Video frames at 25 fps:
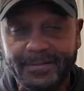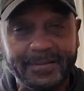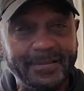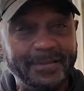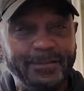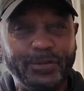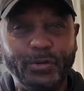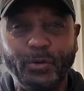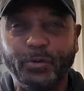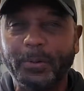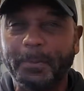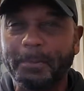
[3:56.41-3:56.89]

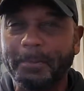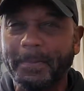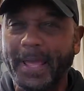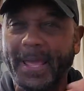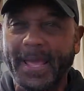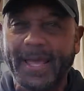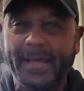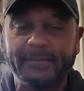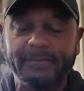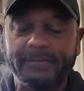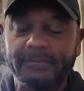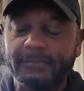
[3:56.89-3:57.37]
Do the
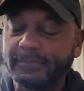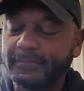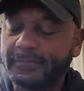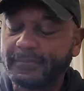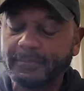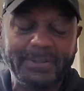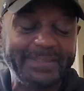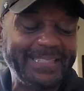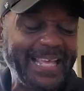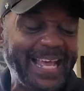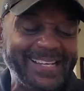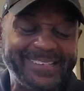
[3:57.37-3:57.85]
math.
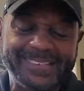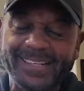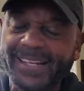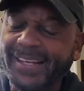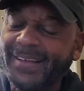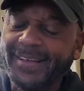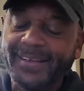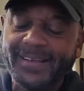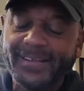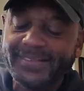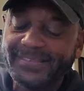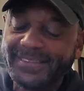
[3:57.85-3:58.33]
But
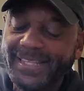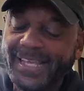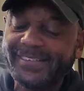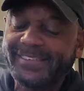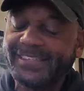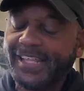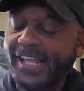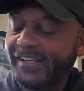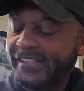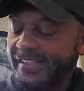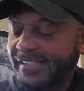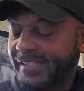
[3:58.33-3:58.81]

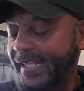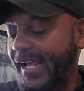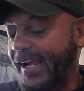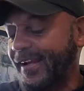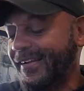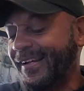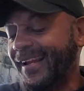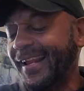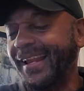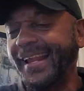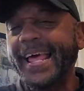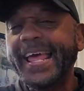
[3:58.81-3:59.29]

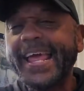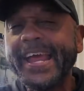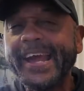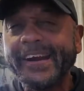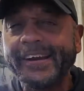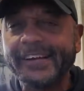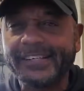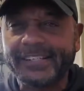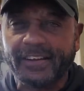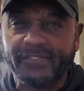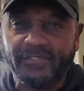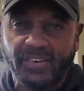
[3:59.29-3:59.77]
there's
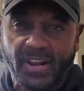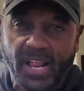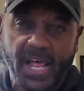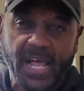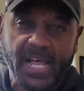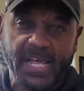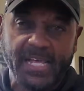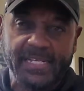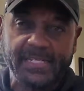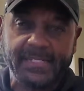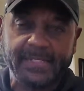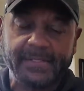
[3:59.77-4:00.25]
layers of
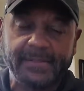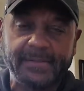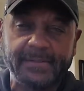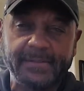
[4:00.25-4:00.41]
lies.